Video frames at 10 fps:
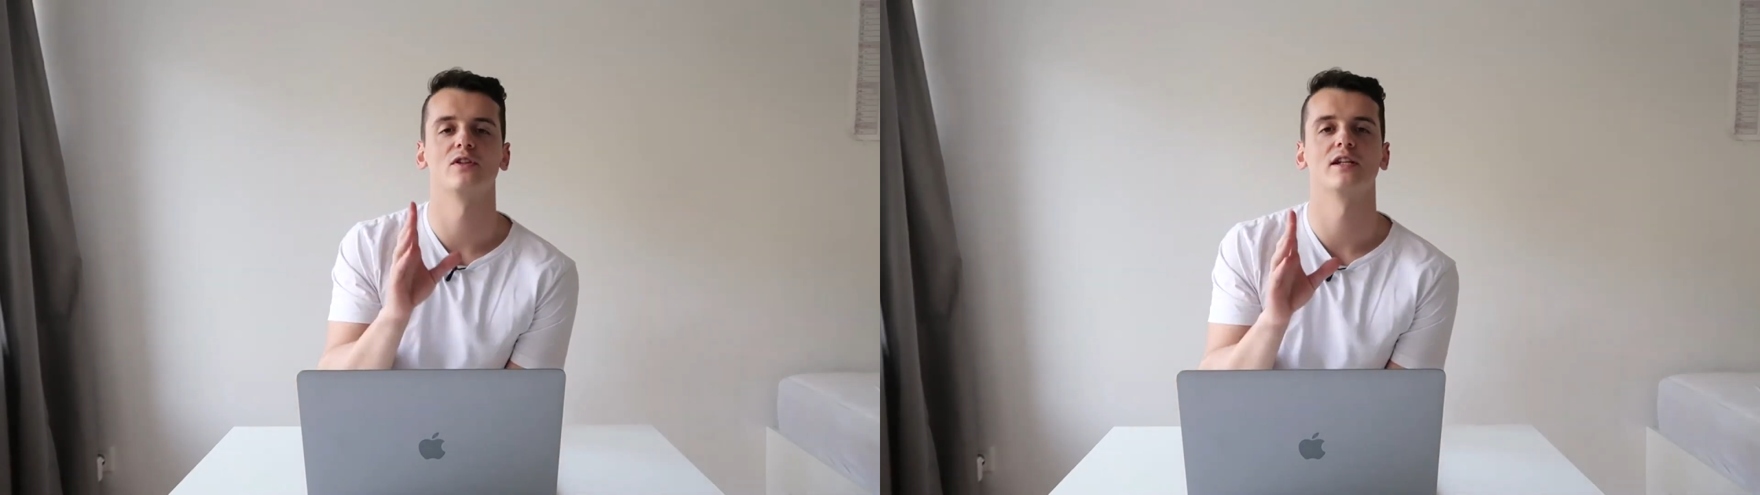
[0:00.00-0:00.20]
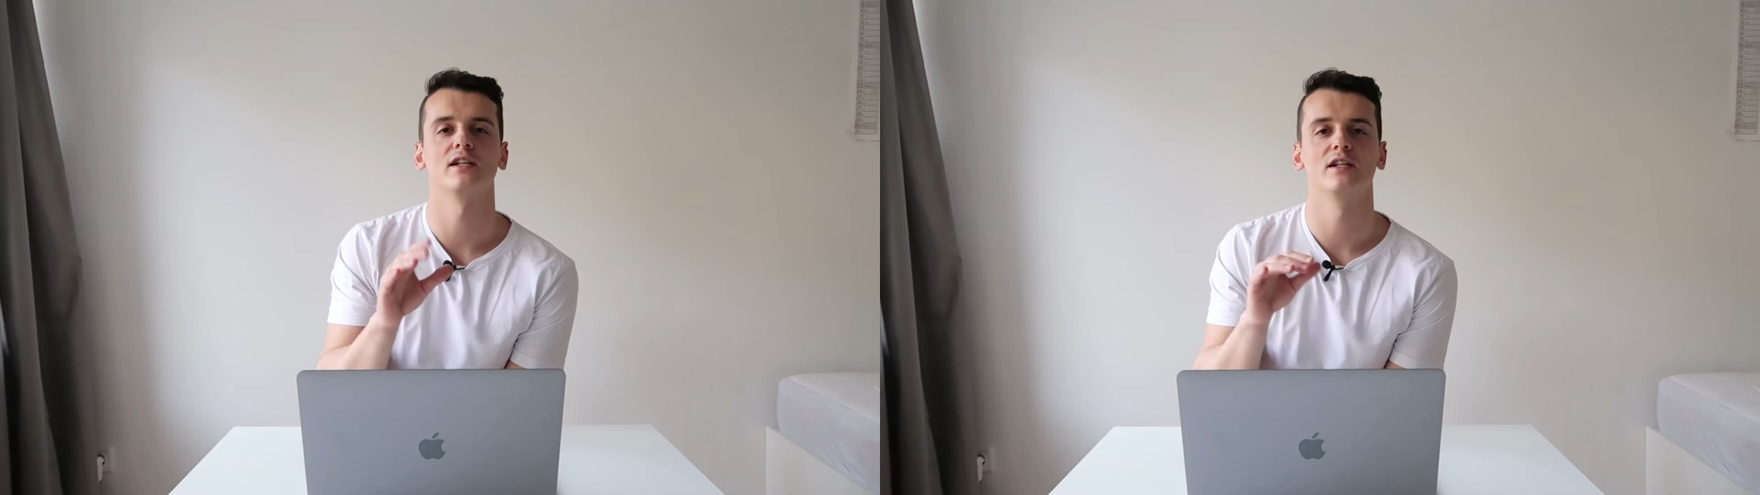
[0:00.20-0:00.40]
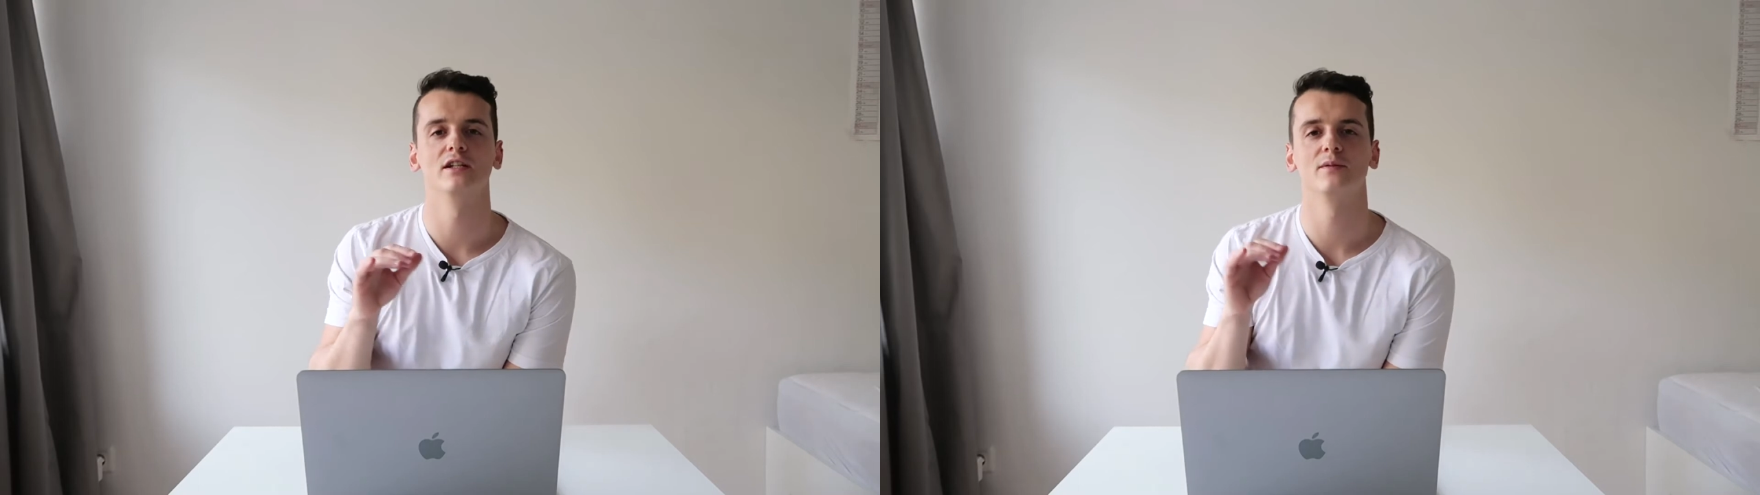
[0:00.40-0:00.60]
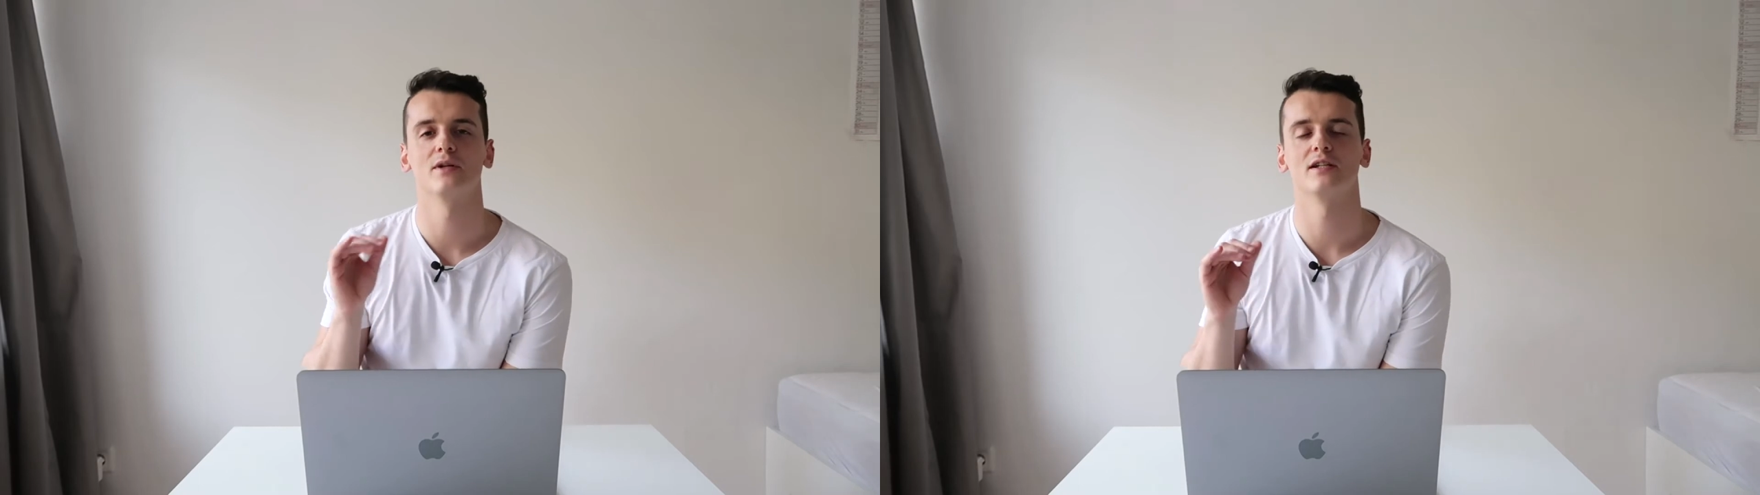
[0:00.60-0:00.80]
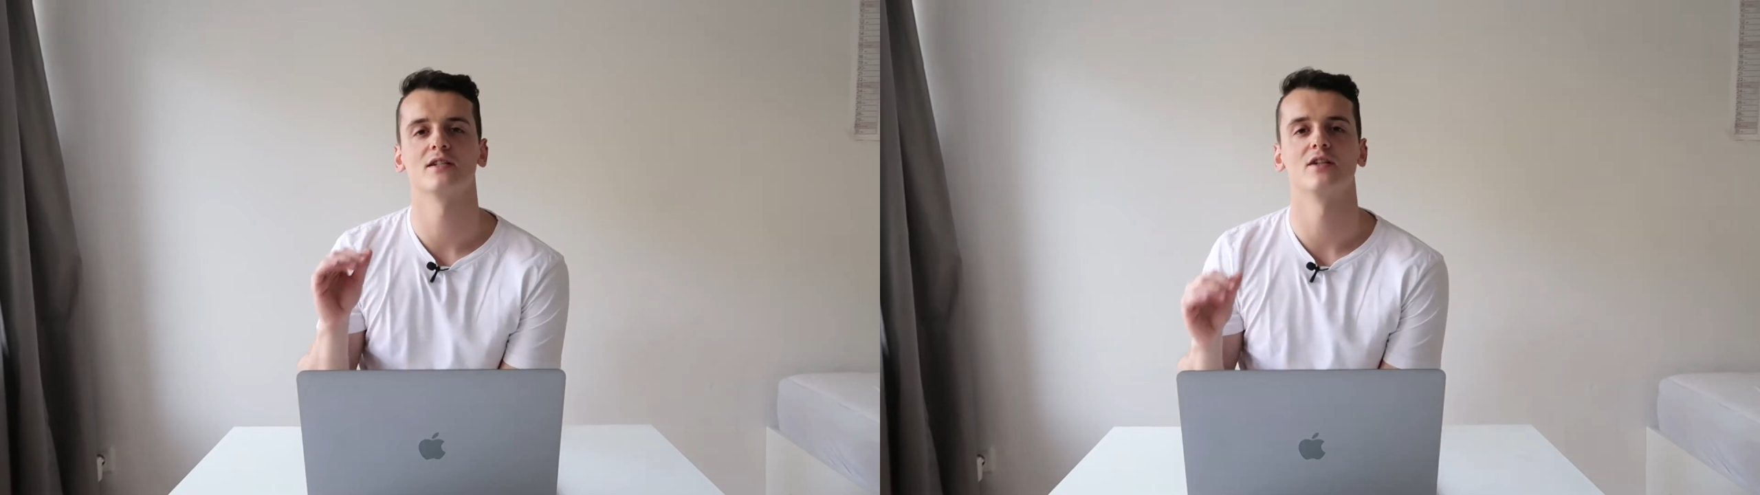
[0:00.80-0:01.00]
training here in
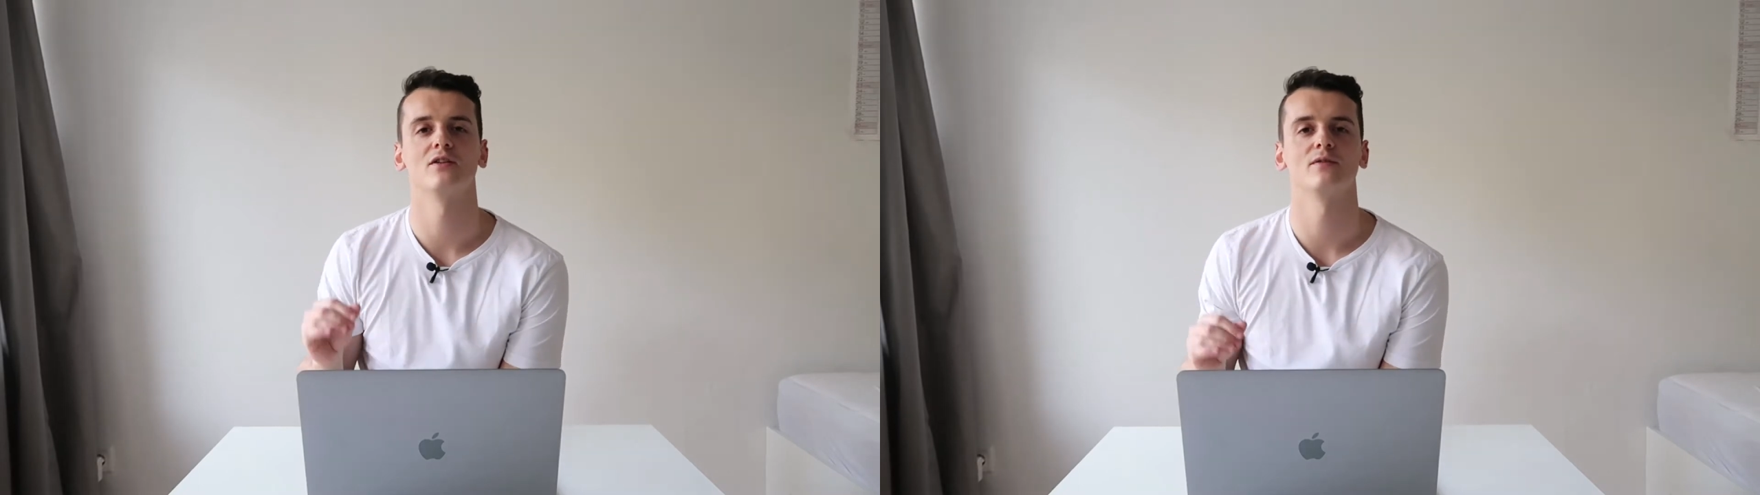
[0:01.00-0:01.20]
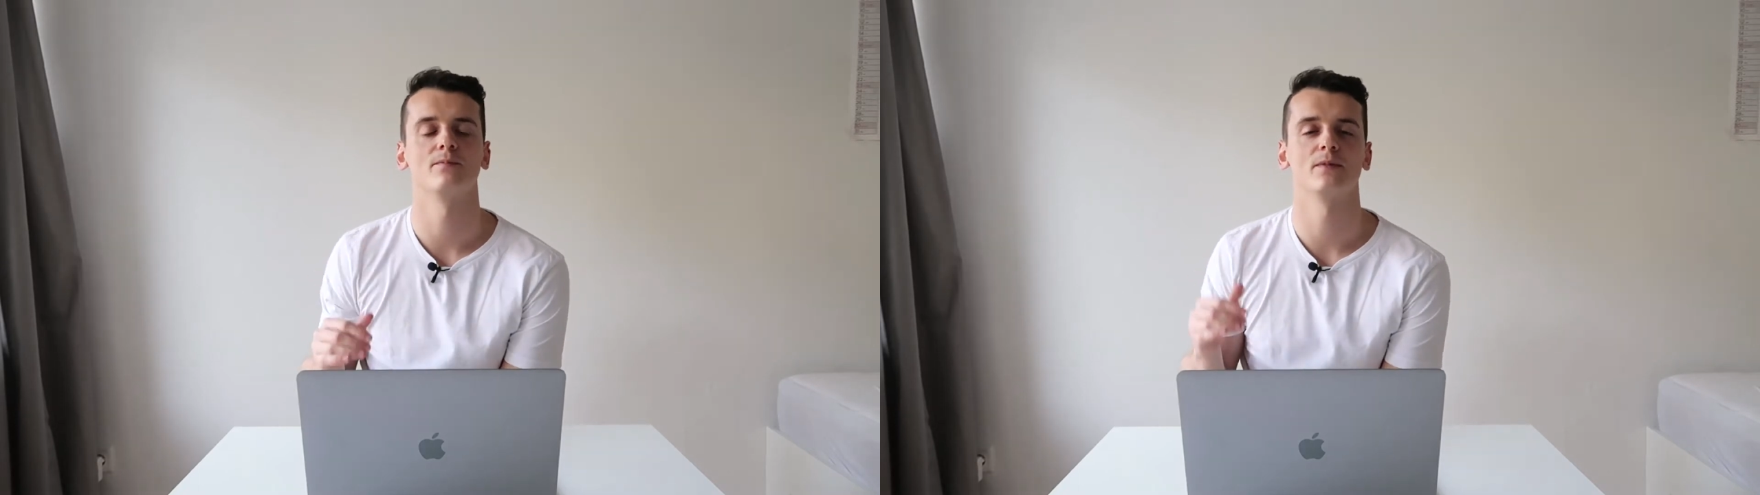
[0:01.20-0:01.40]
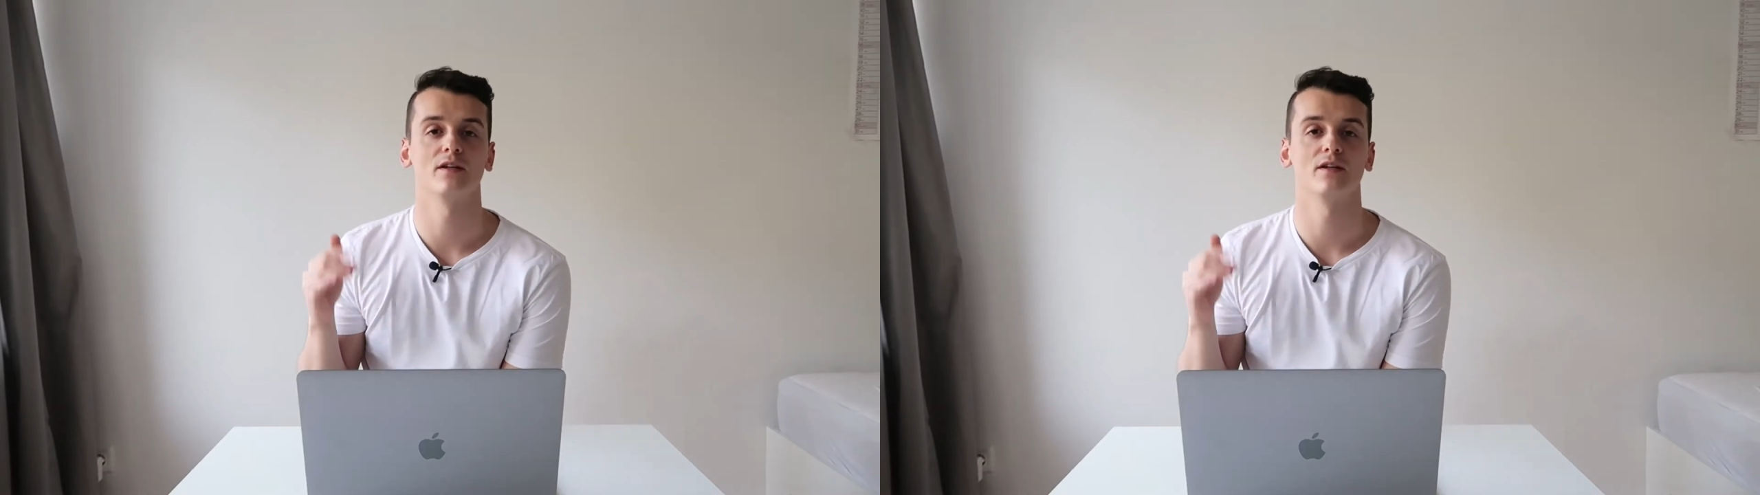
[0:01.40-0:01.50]
my town.